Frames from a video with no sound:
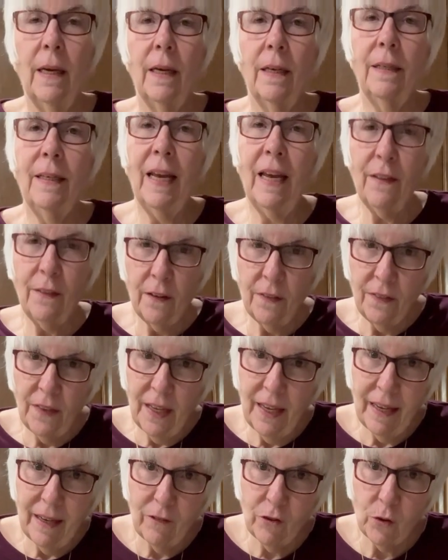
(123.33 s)
Now that the
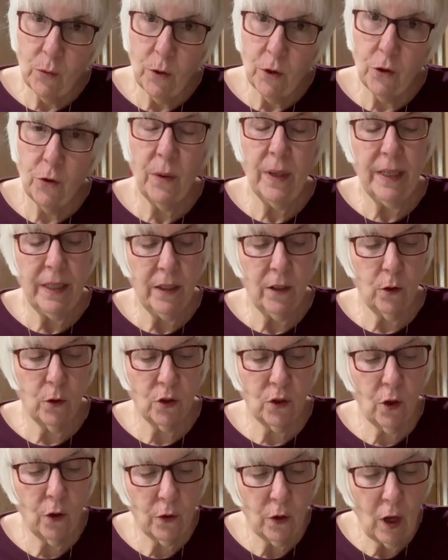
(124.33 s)
half square
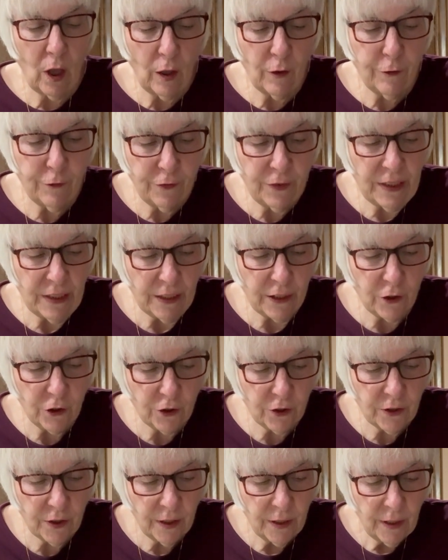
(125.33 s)
triangles are all
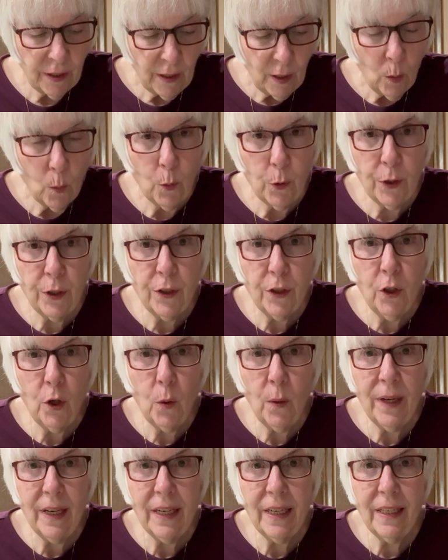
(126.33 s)
finished, we're going to
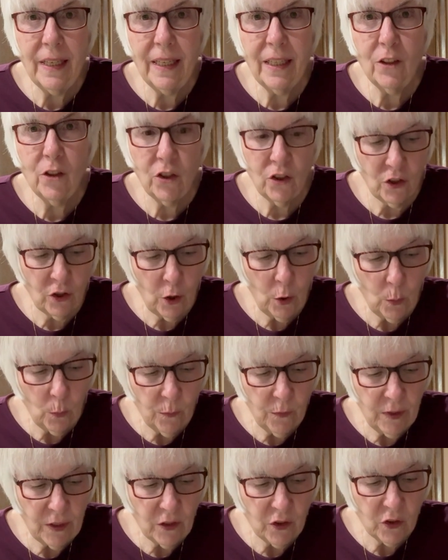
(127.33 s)
go ahead and sew
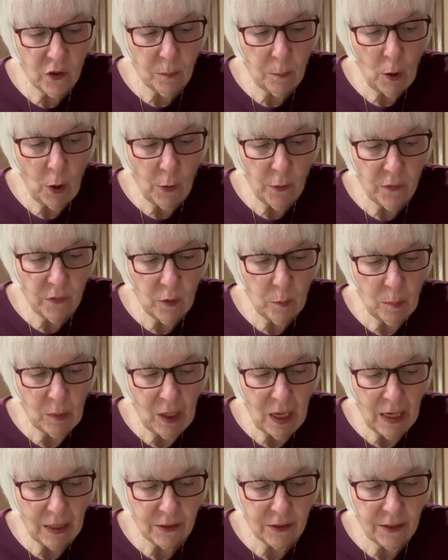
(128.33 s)
this part of the
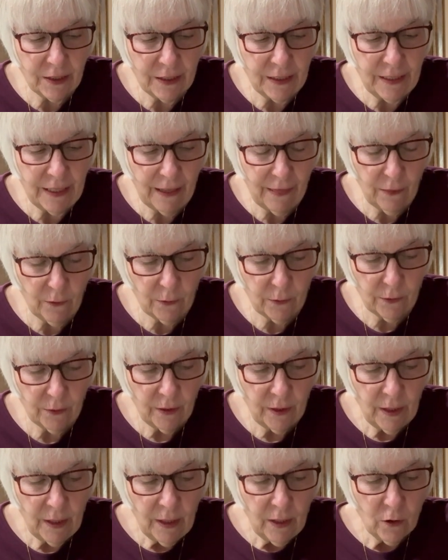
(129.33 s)
block together.
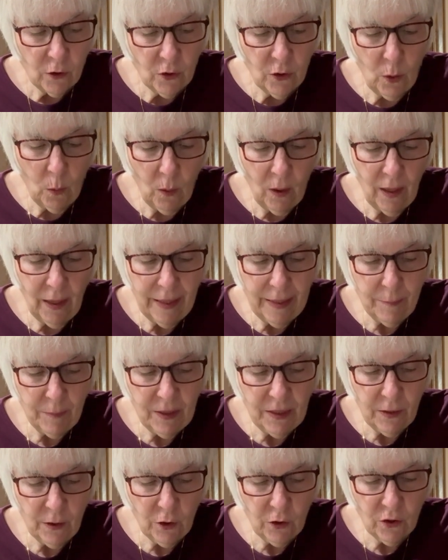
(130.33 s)
So I'm
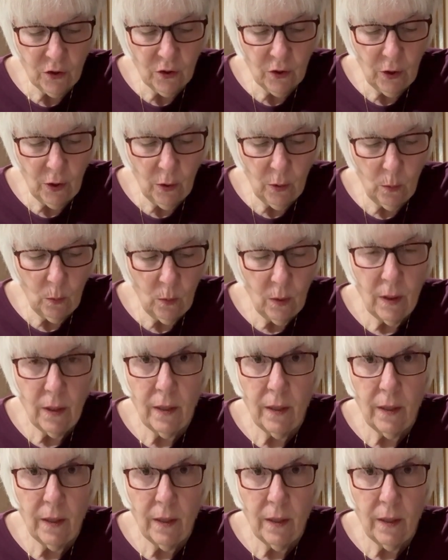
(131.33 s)
going to sew